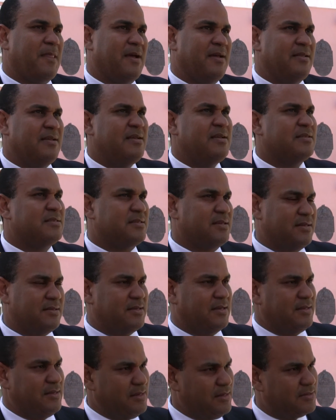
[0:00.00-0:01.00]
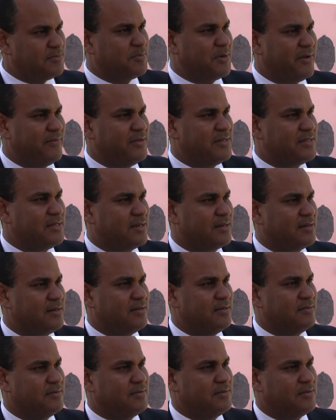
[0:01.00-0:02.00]
I think it's private
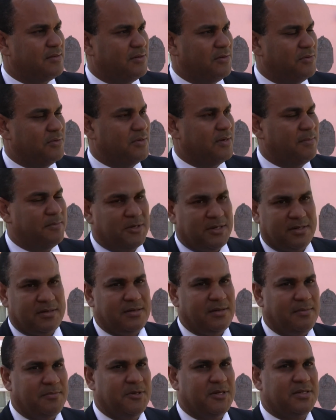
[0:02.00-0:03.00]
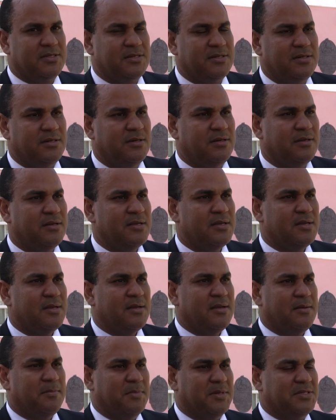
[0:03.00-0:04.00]
sector owned. I'm not certain.
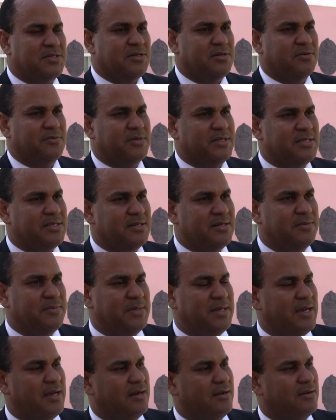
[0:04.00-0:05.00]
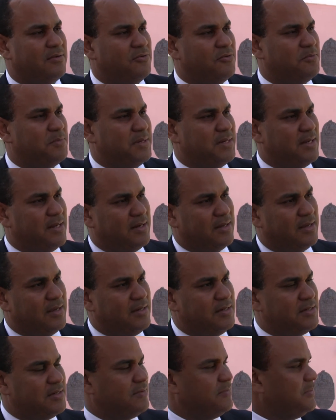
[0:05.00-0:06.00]
But you know, recently we had a group, a
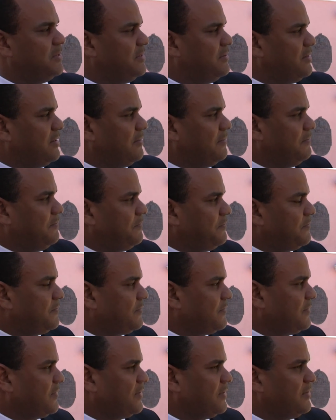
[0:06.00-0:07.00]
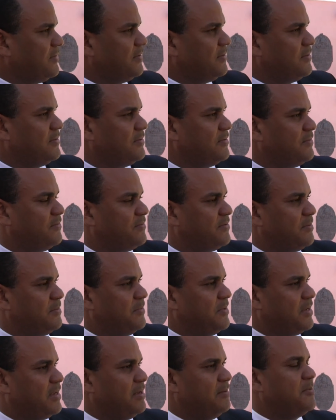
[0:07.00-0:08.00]
delegation from
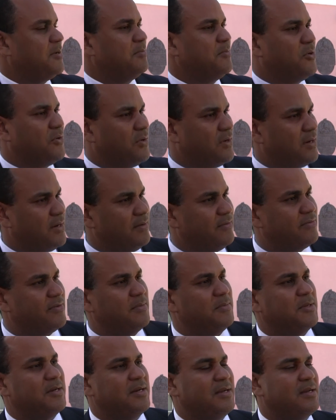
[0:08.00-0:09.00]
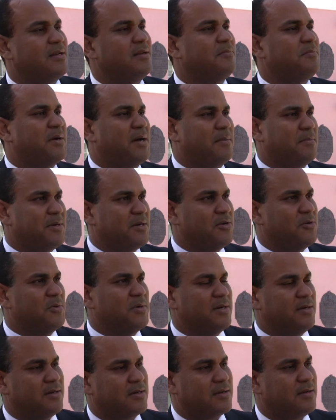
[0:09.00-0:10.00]
the gaming board and from the legal department go
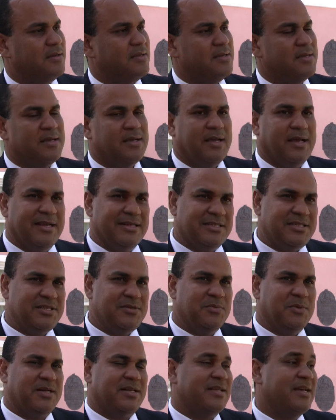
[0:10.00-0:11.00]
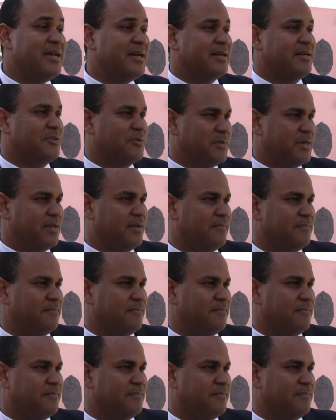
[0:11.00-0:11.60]
and look and see what they are doing.